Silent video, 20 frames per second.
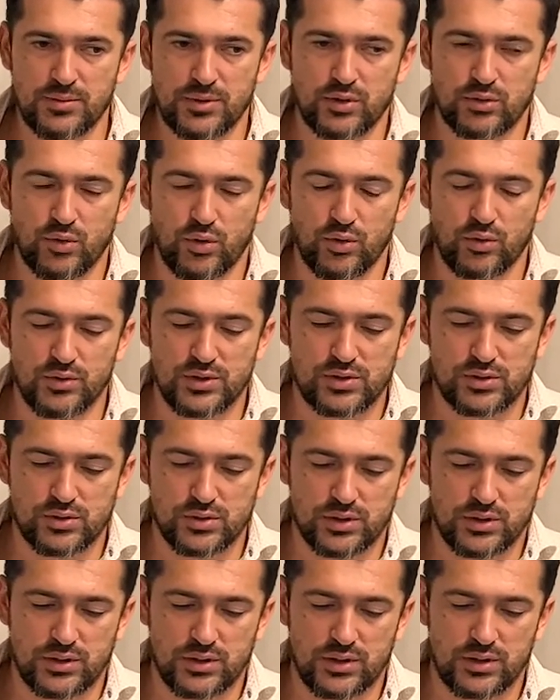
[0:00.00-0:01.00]
Always
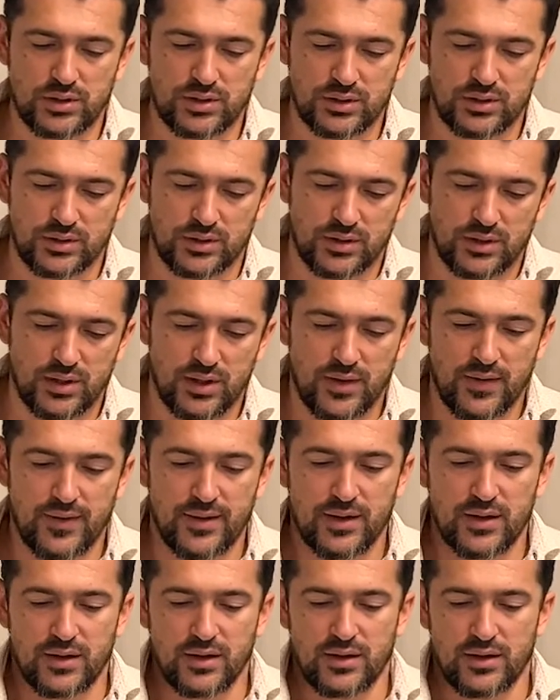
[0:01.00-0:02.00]
in.
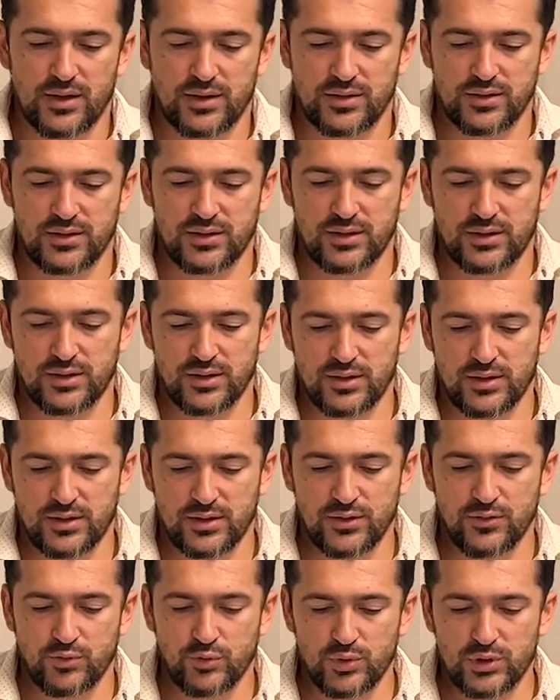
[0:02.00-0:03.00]
And
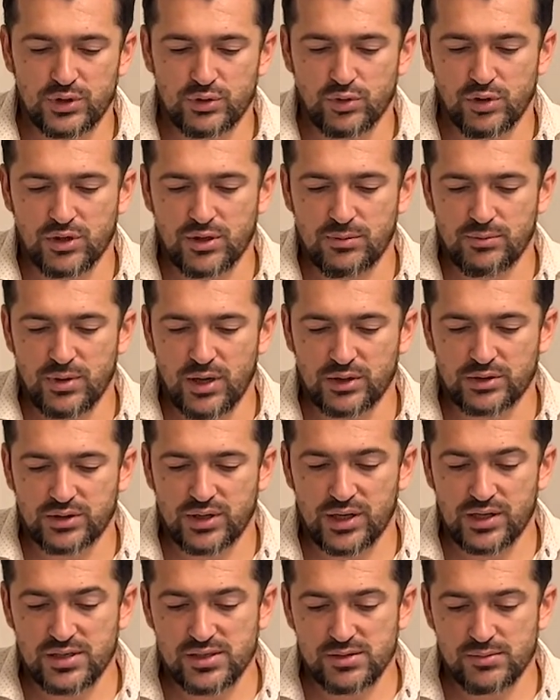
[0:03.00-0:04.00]
if we talk about
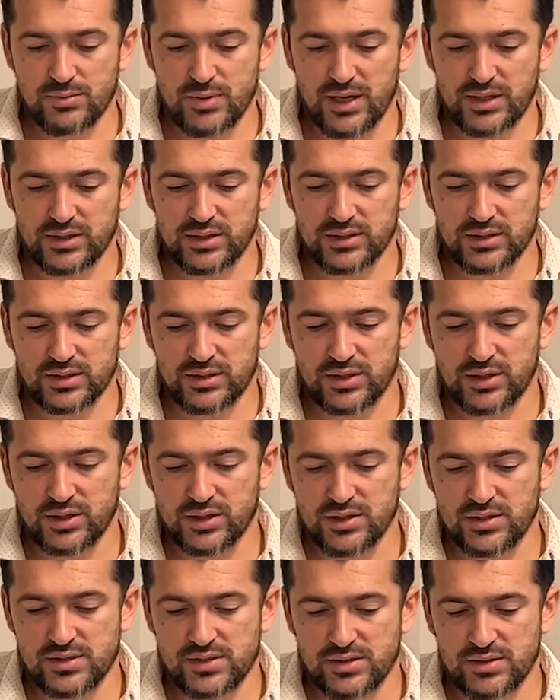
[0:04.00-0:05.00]
currency market, here
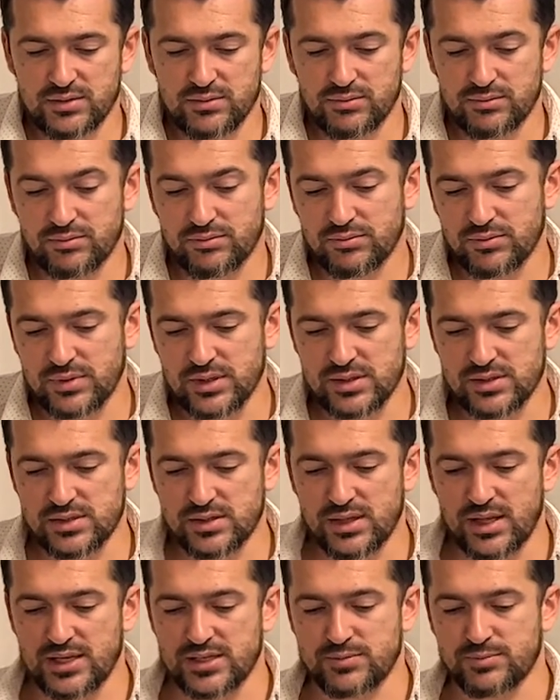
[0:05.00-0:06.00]
is
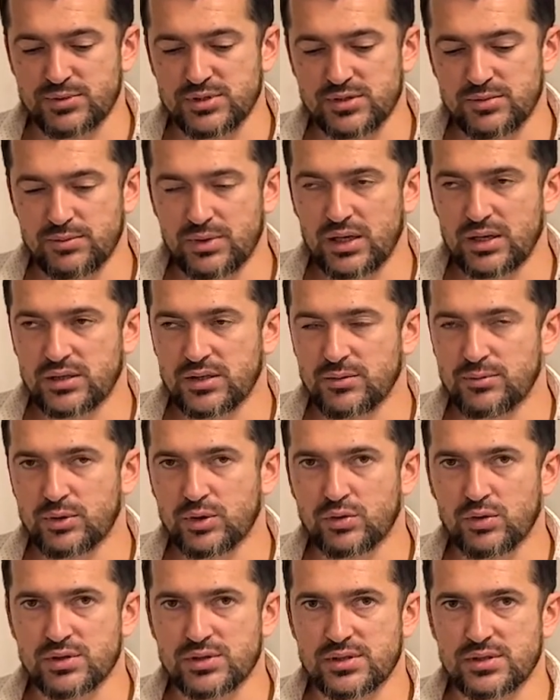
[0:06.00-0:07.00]
less possibility
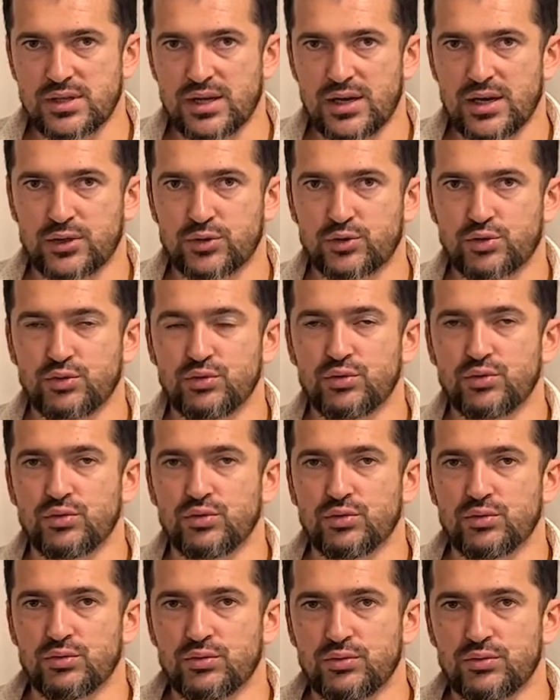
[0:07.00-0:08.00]
because there are too